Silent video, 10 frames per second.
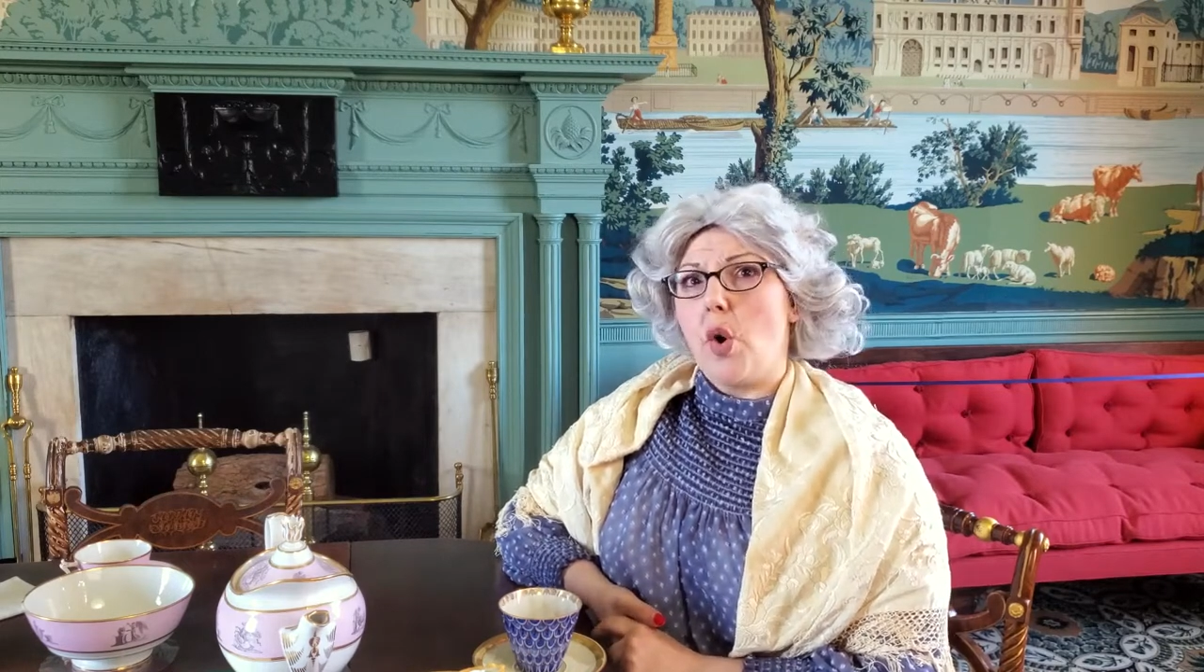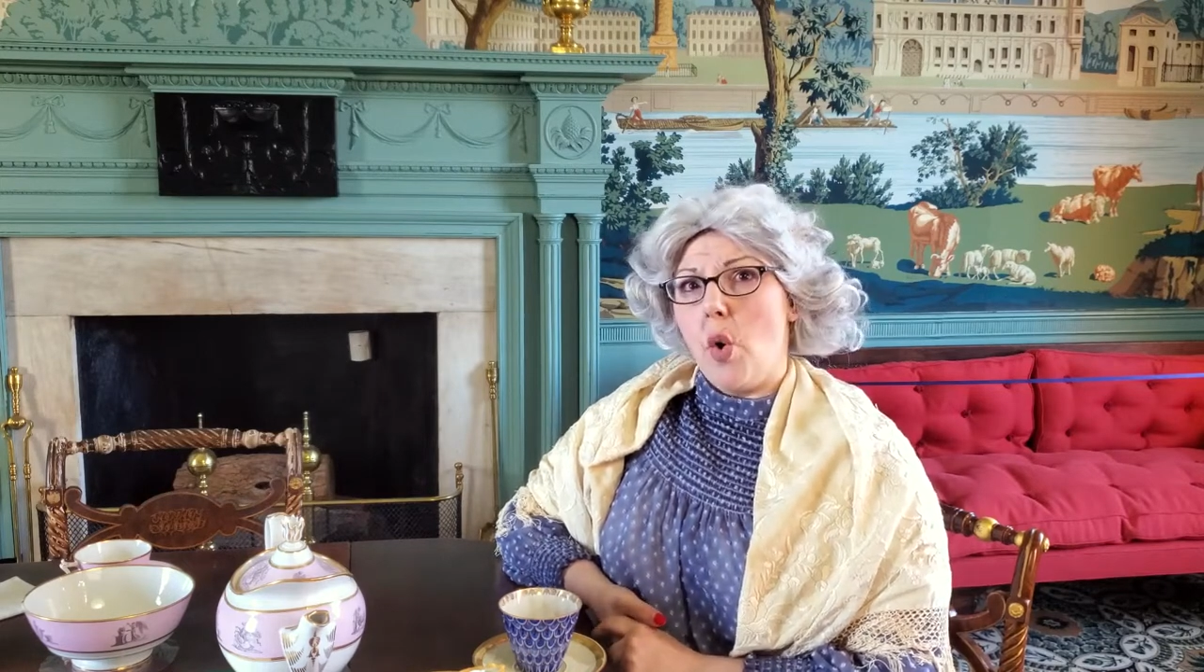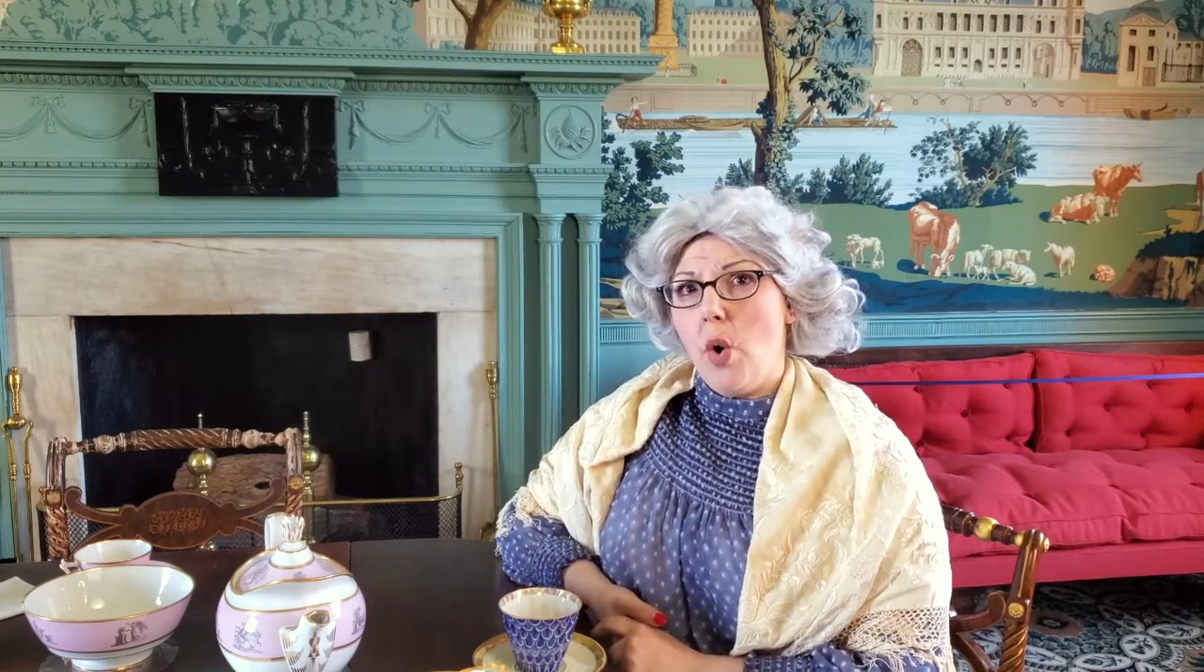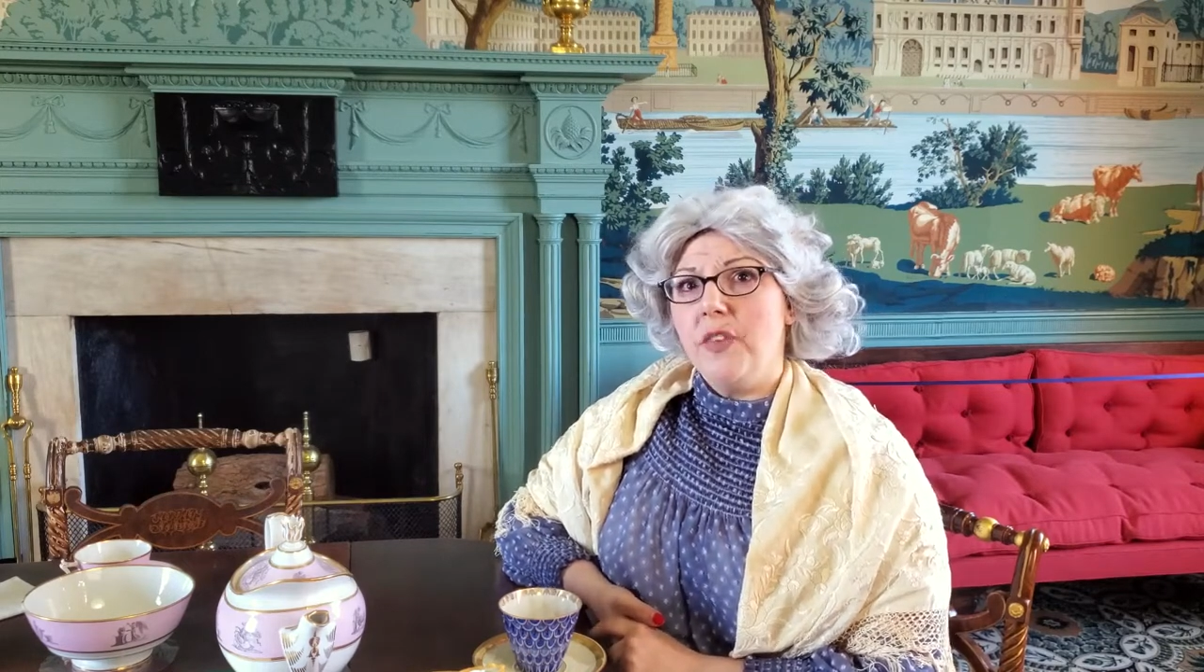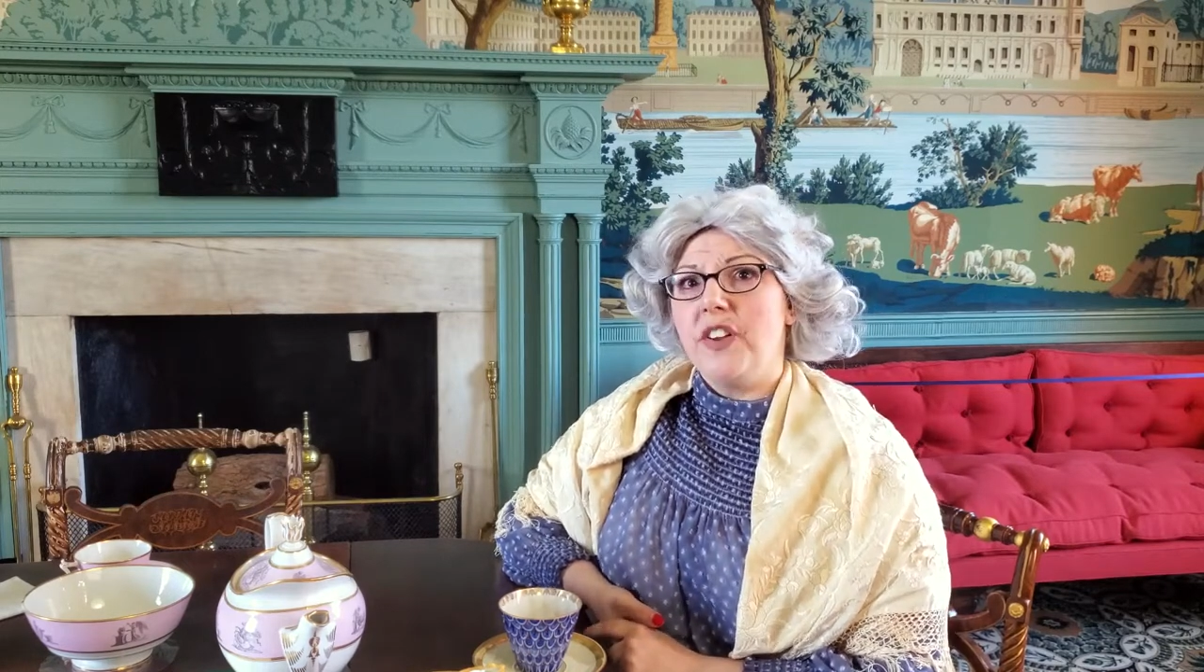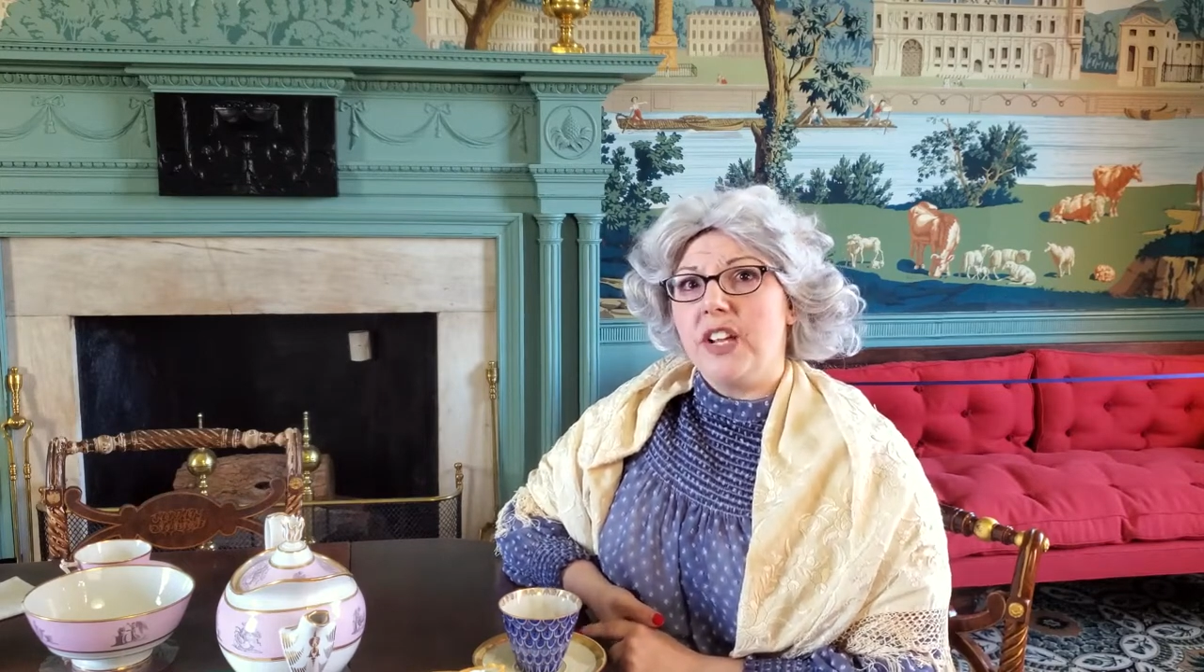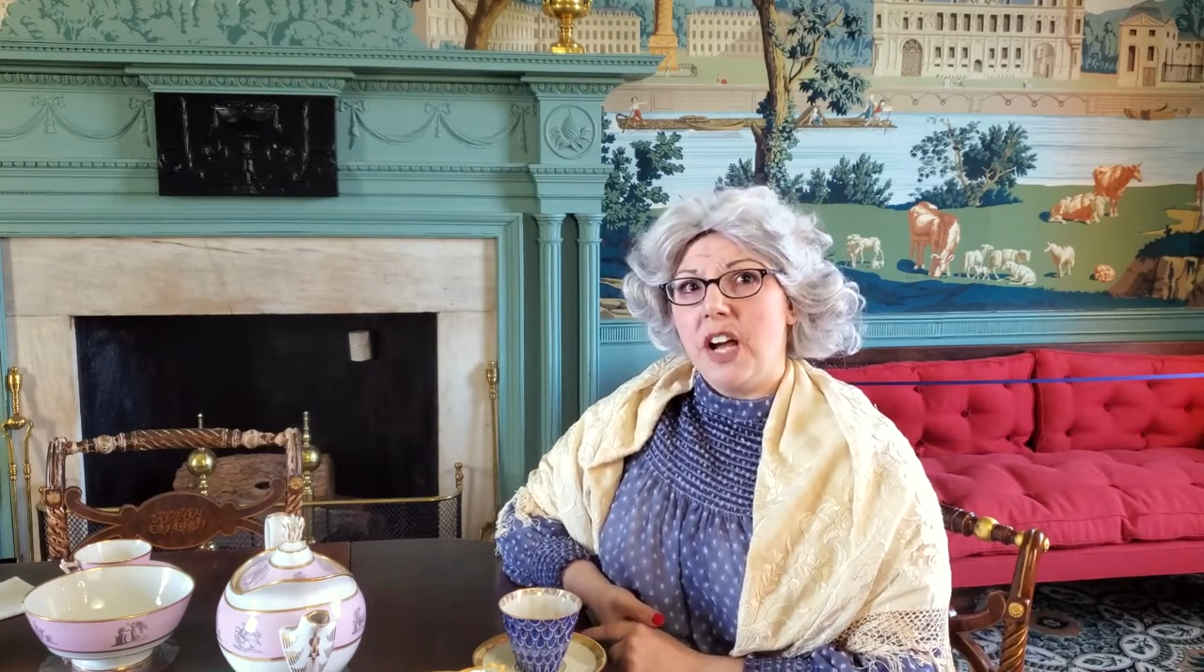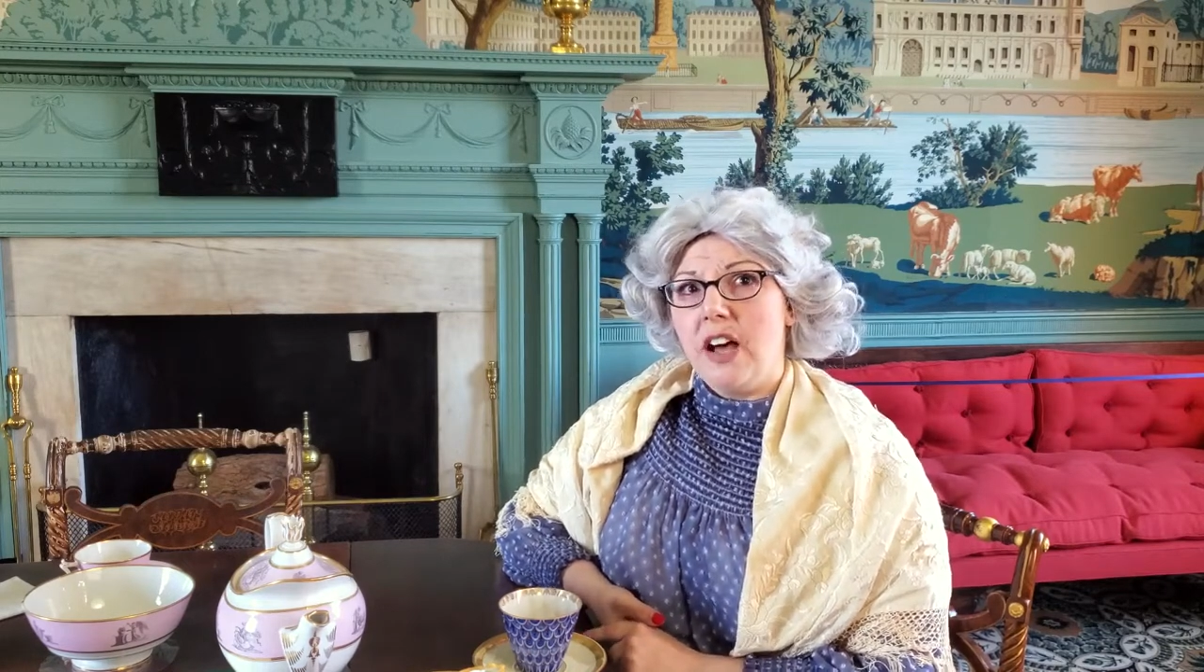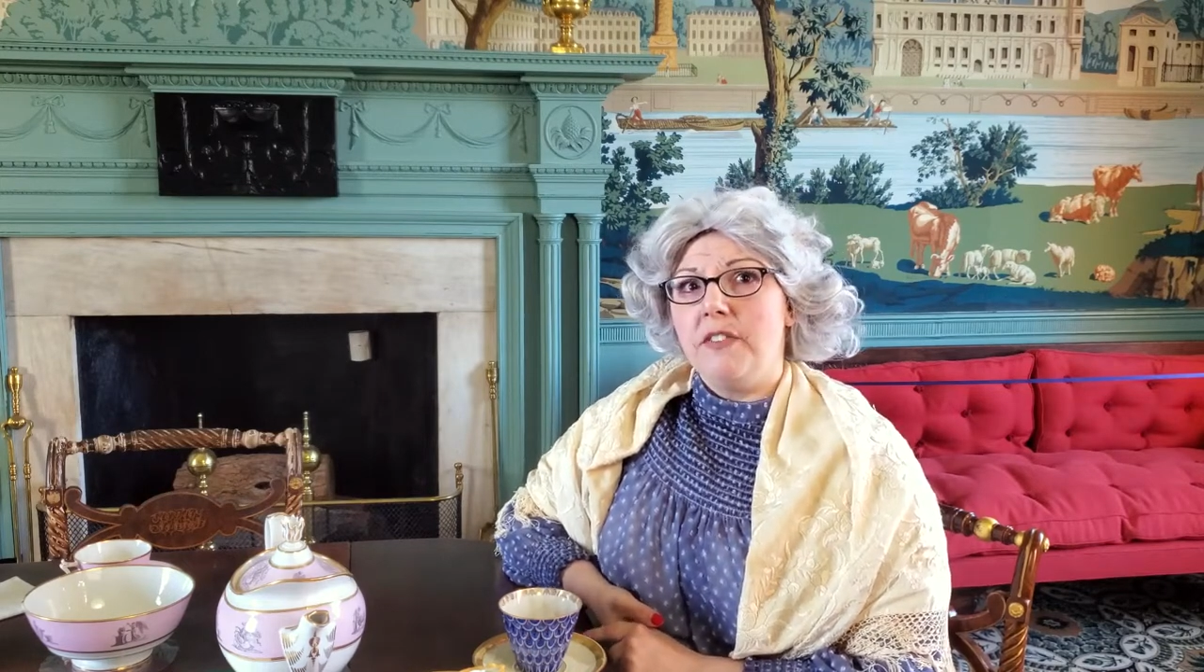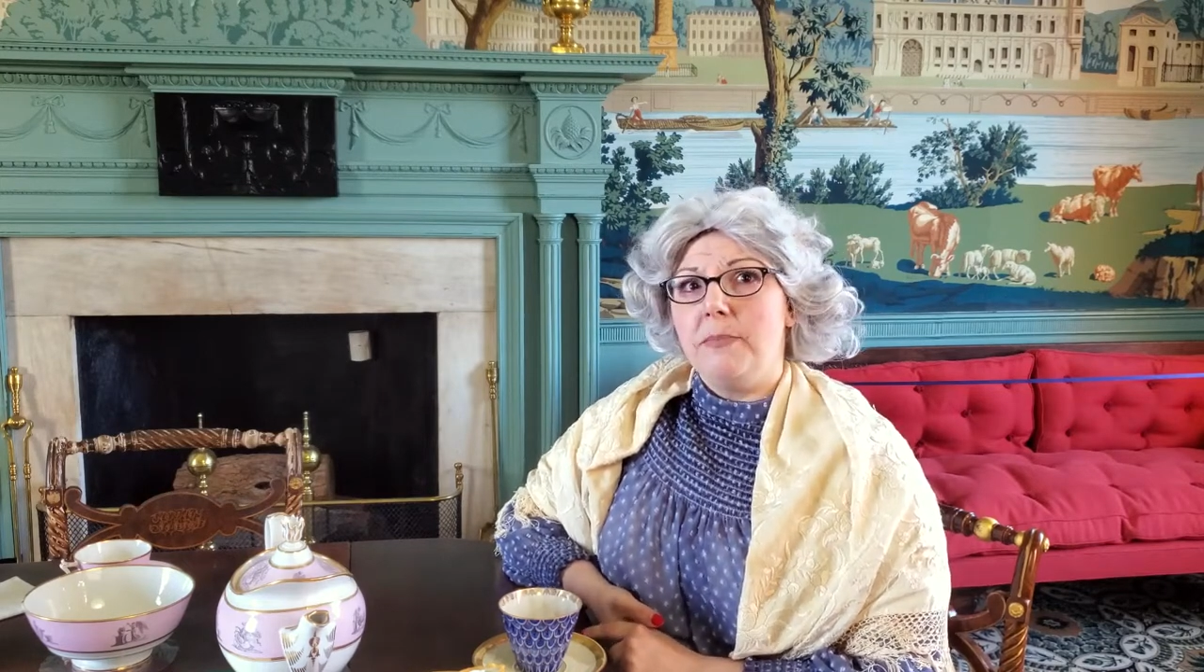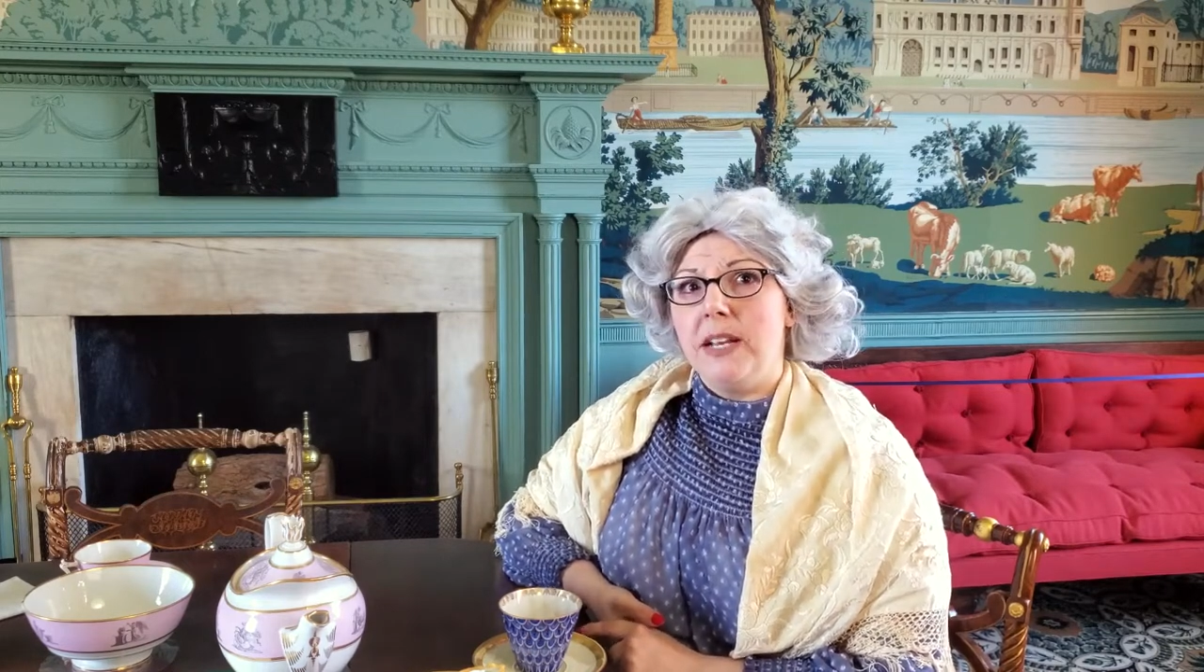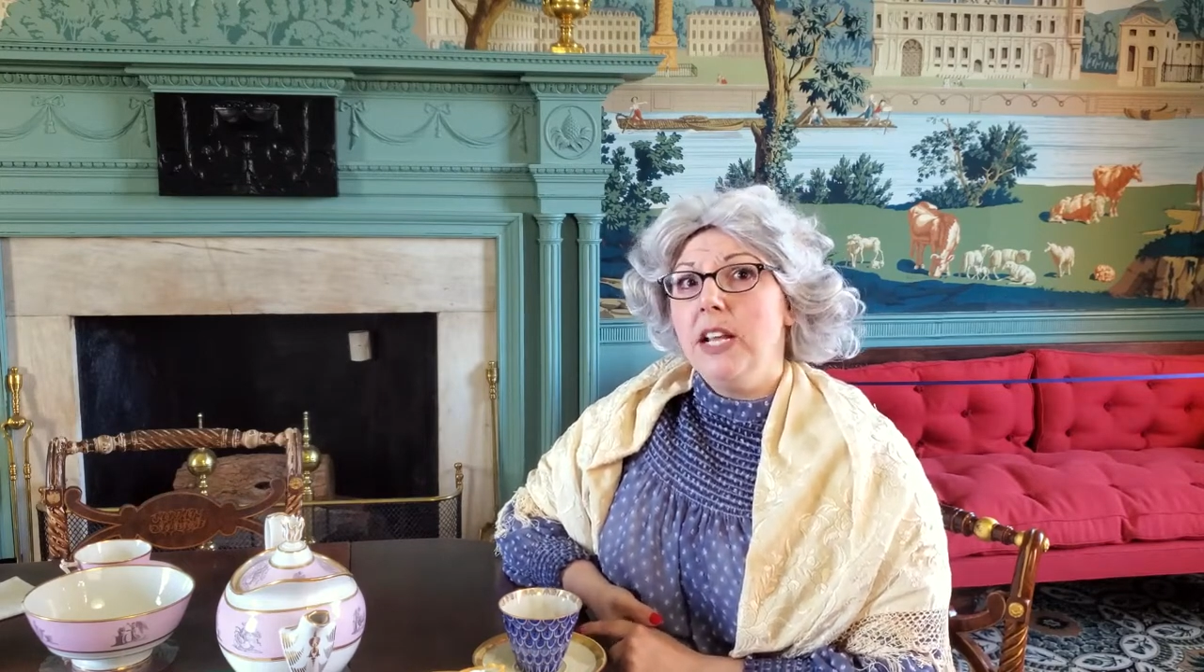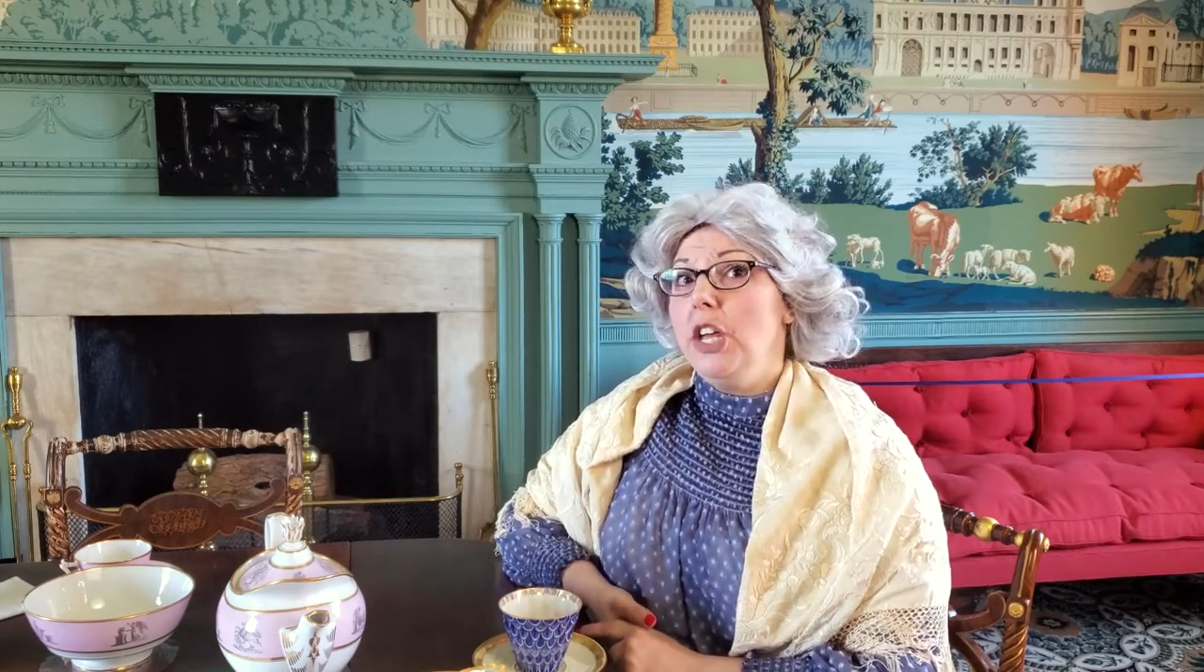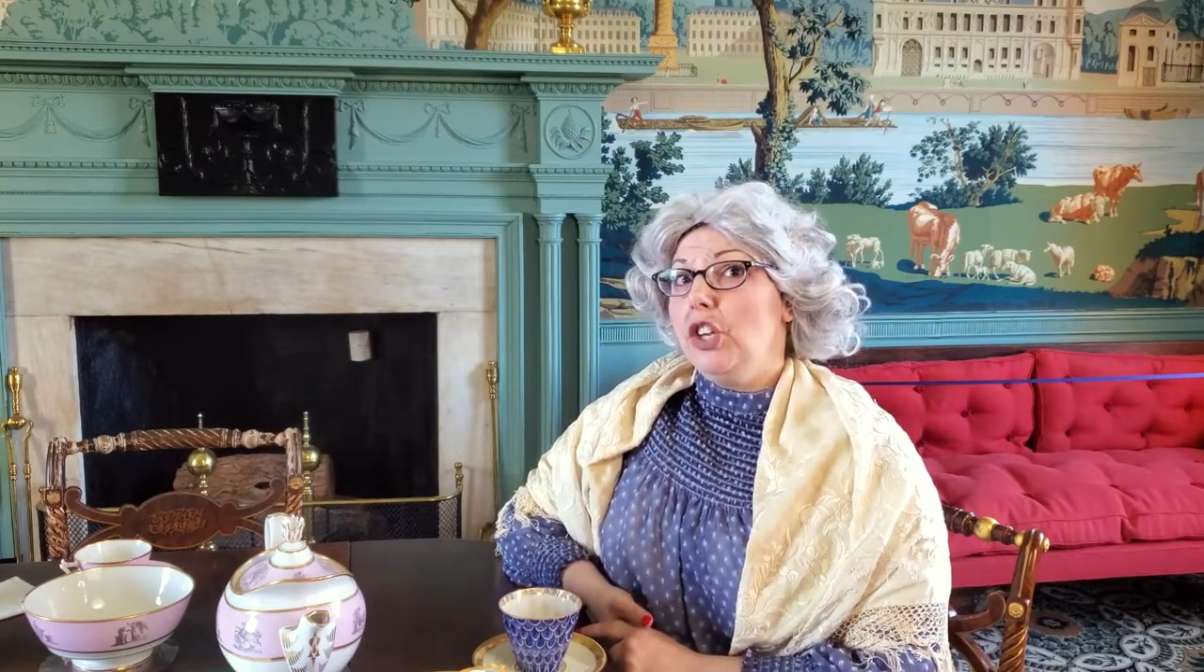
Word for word: or the government,